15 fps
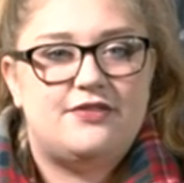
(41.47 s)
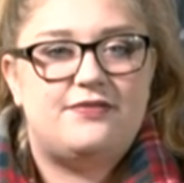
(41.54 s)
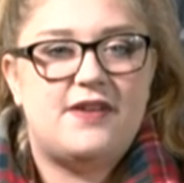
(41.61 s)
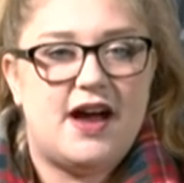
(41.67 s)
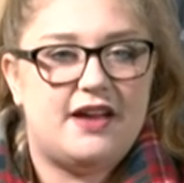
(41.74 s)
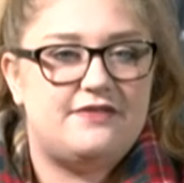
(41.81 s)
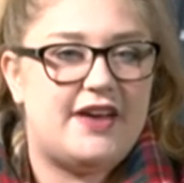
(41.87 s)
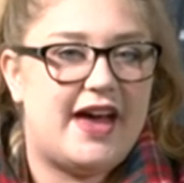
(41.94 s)

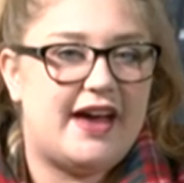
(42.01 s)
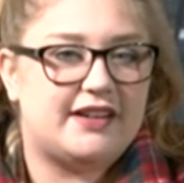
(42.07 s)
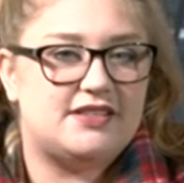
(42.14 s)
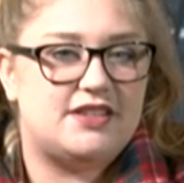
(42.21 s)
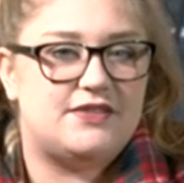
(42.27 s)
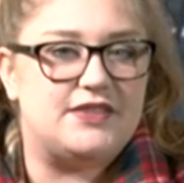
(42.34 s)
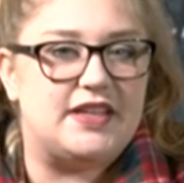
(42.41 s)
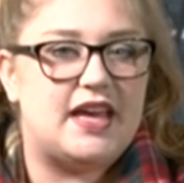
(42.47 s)
Five
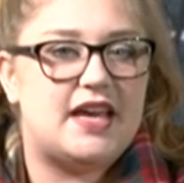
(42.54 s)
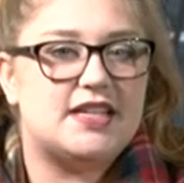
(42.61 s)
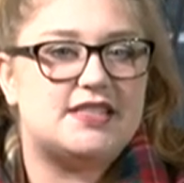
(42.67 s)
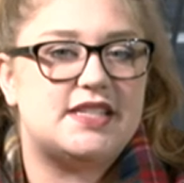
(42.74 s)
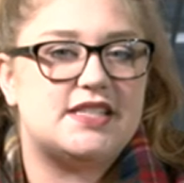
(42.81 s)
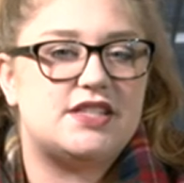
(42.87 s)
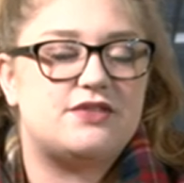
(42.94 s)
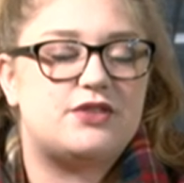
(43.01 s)
active
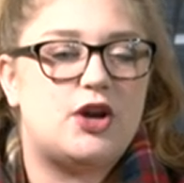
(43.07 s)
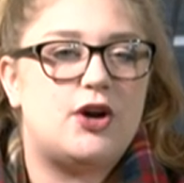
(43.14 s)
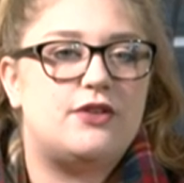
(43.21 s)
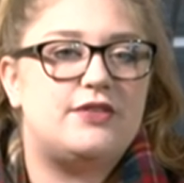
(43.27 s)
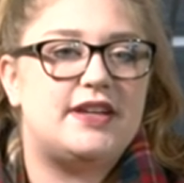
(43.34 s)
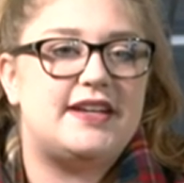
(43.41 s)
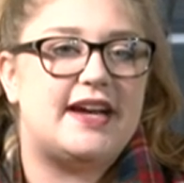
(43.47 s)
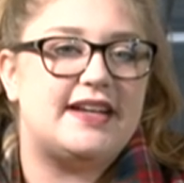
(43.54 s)
cases of
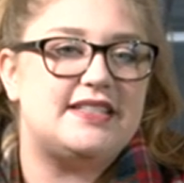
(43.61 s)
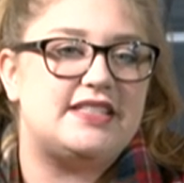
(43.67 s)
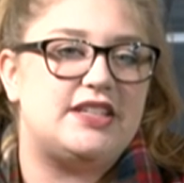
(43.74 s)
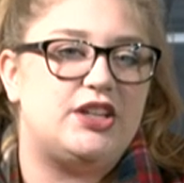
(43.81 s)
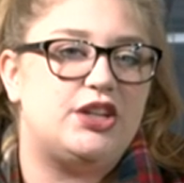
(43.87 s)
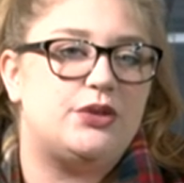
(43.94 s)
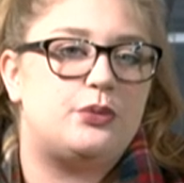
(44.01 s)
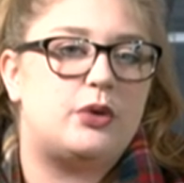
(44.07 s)
COVID
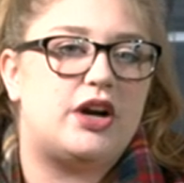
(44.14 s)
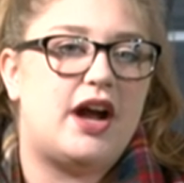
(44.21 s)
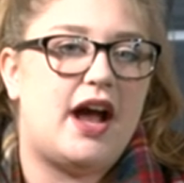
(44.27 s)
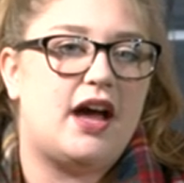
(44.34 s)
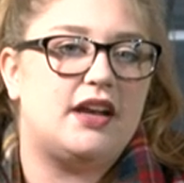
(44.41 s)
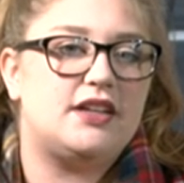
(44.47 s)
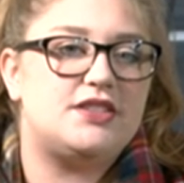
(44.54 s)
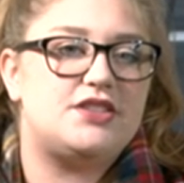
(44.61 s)
19 were
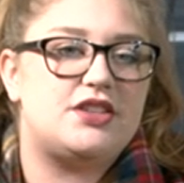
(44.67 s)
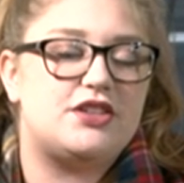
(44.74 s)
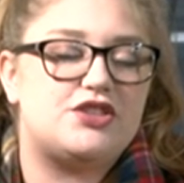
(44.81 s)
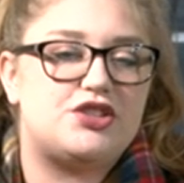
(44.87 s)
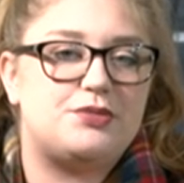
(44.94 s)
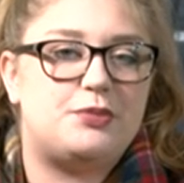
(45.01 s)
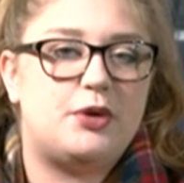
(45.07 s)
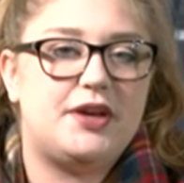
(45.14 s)
added to the
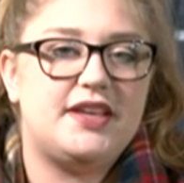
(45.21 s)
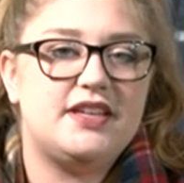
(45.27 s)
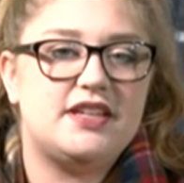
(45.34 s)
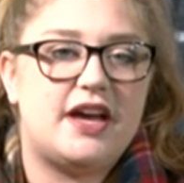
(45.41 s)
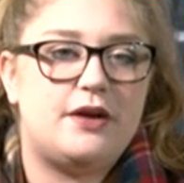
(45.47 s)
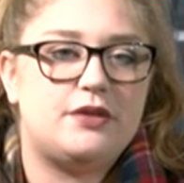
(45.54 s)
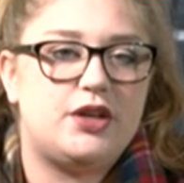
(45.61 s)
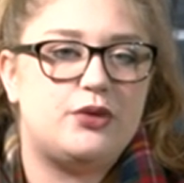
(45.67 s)
Sheboygan
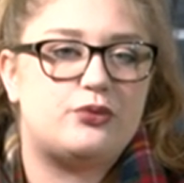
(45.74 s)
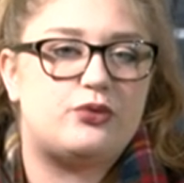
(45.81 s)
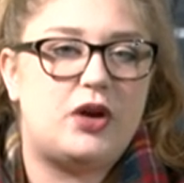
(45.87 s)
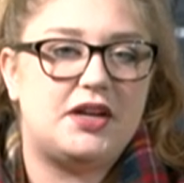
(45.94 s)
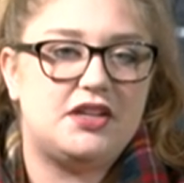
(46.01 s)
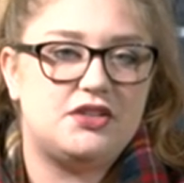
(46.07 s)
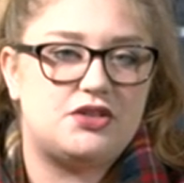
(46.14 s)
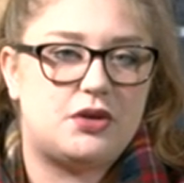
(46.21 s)
County
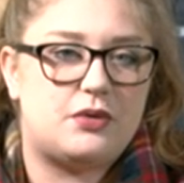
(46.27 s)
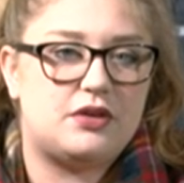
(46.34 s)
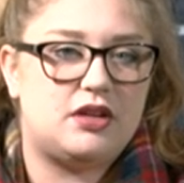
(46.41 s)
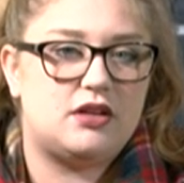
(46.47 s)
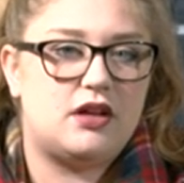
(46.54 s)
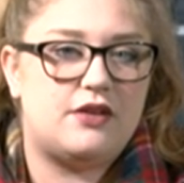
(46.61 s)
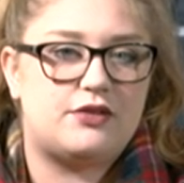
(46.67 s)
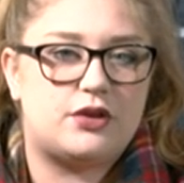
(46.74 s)
running
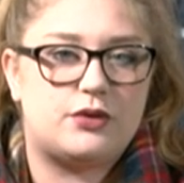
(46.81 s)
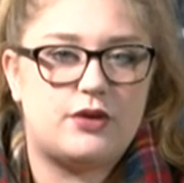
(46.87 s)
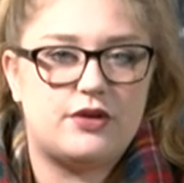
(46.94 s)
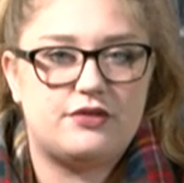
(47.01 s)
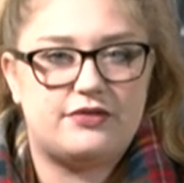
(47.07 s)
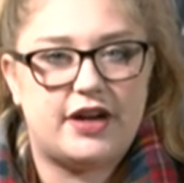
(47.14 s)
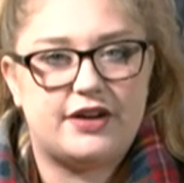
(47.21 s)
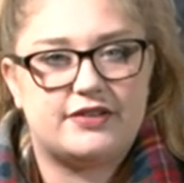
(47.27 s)
total of
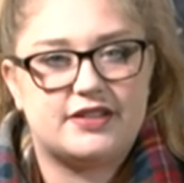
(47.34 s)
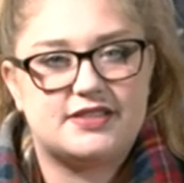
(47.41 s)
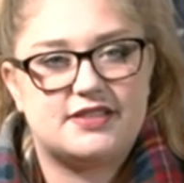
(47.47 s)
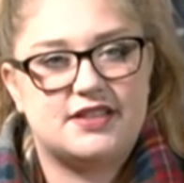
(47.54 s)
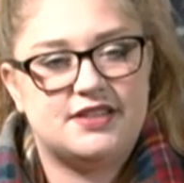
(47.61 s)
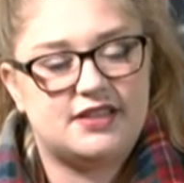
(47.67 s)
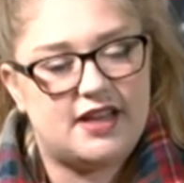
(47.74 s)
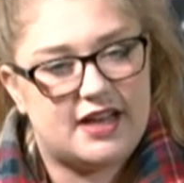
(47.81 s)

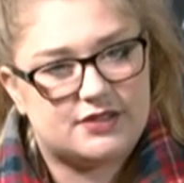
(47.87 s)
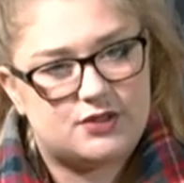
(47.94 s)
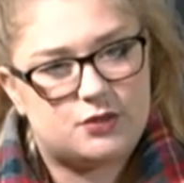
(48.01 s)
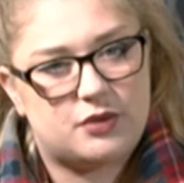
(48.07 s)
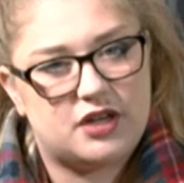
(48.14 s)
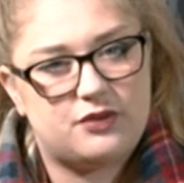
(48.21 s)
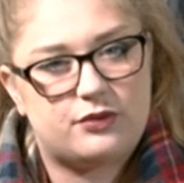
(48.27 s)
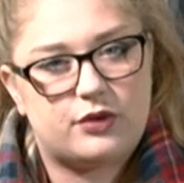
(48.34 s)
coronavirus in the last
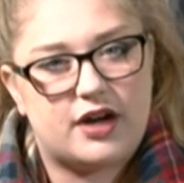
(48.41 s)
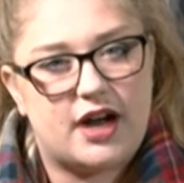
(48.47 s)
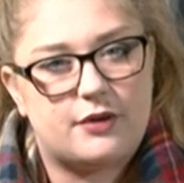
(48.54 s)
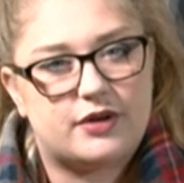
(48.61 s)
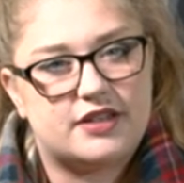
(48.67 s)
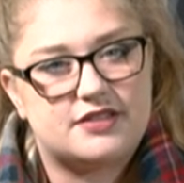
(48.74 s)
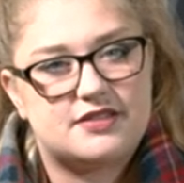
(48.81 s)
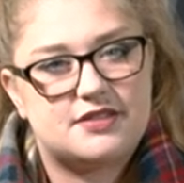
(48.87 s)
24
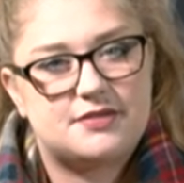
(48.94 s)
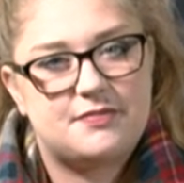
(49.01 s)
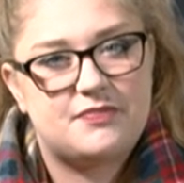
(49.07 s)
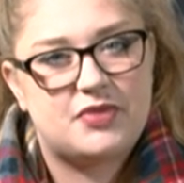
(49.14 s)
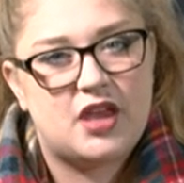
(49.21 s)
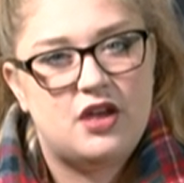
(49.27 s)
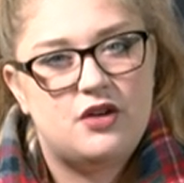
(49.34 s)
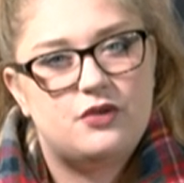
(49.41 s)
hours,
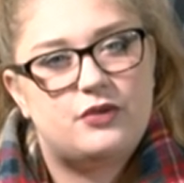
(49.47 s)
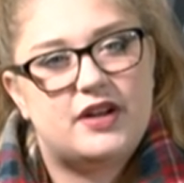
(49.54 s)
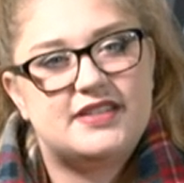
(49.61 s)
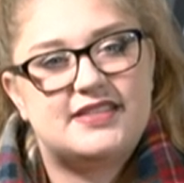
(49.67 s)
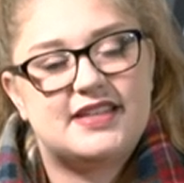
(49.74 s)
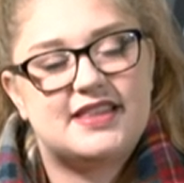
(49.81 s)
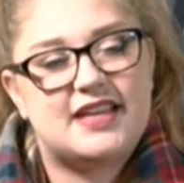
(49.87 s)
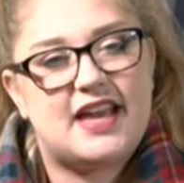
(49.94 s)

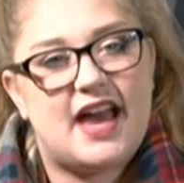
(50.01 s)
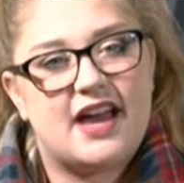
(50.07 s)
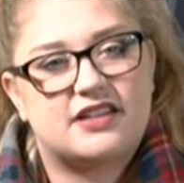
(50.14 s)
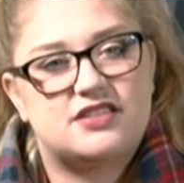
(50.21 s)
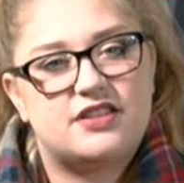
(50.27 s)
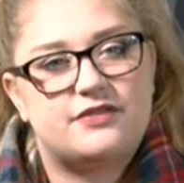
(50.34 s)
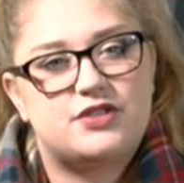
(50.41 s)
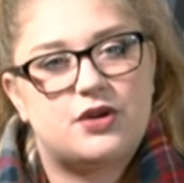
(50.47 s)
raising the
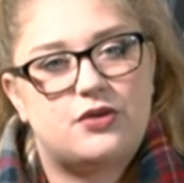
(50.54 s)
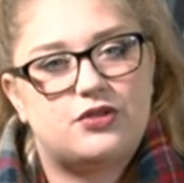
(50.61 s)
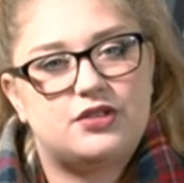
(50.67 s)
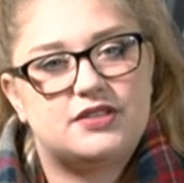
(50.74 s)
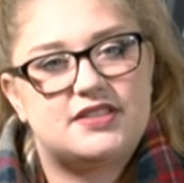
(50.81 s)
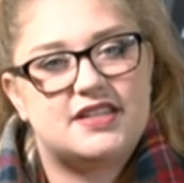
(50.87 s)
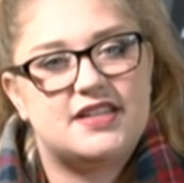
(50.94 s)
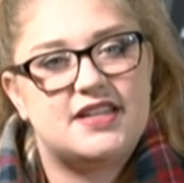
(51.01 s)
active
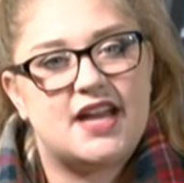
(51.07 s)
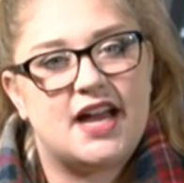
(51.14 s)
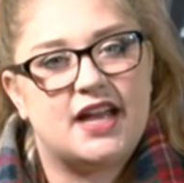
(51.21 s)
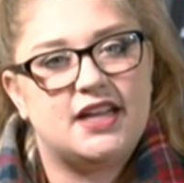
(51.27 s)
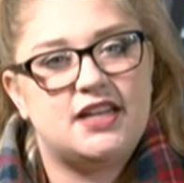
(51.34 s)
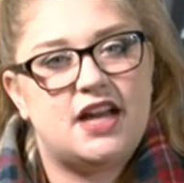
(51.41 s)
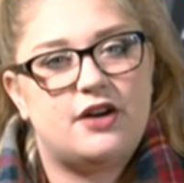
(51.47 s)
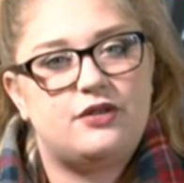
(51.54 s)
total to
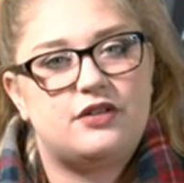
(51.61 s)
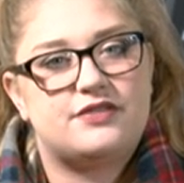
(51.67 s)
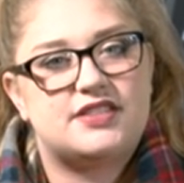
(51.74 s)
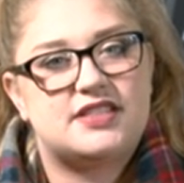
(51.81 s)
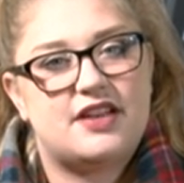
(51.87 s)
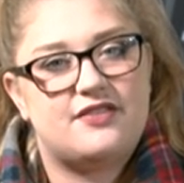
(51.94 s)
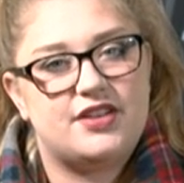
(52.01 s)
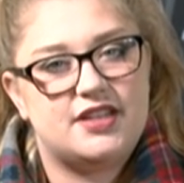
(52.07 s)
nine out of
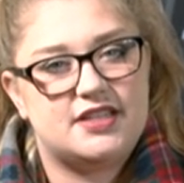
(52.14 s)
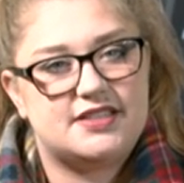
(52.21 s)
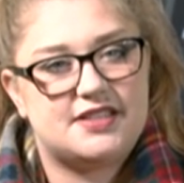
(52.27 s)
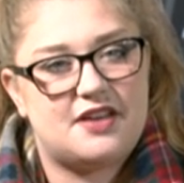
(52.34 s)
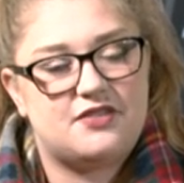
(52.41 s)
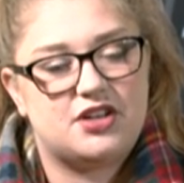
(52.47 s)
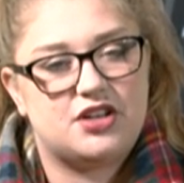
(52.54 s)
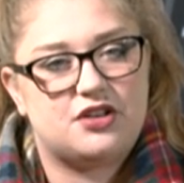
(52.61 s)

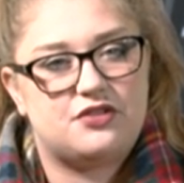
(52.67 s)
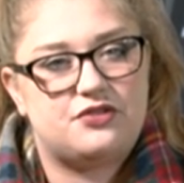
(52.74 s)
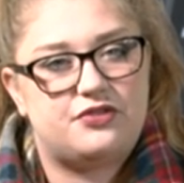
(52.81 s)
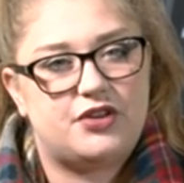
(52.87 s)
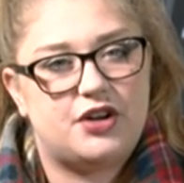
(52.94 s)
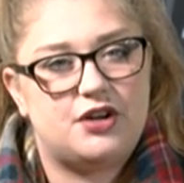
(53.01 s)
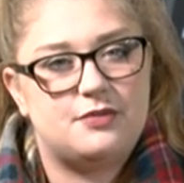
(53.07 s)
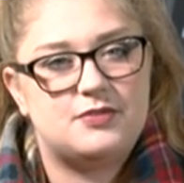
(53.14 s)
77
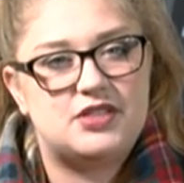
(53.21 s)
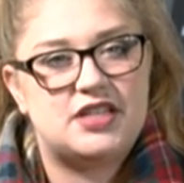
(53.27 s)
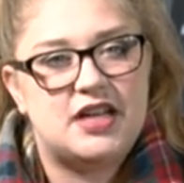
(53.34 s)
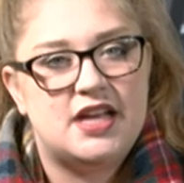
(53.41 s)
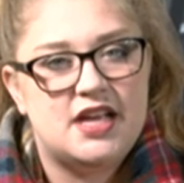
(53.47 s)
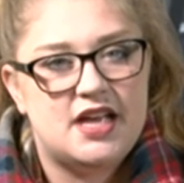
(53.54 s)
confirmed,